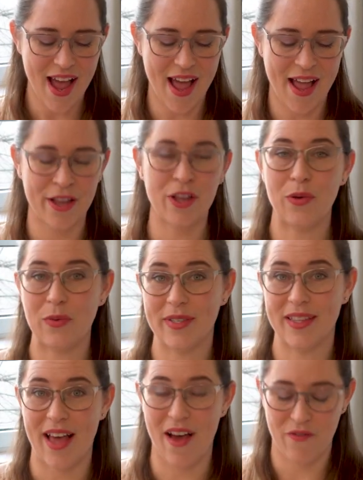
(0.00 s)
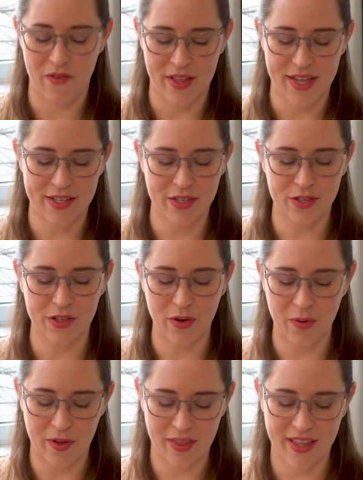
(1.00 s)
and use that for this.
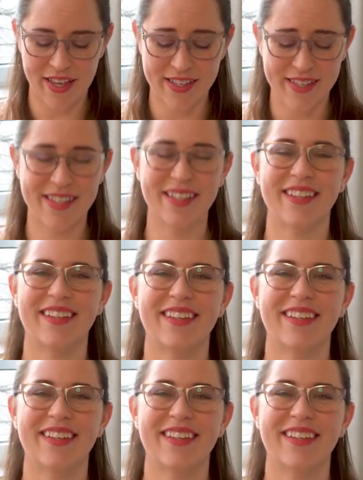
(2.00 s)
So this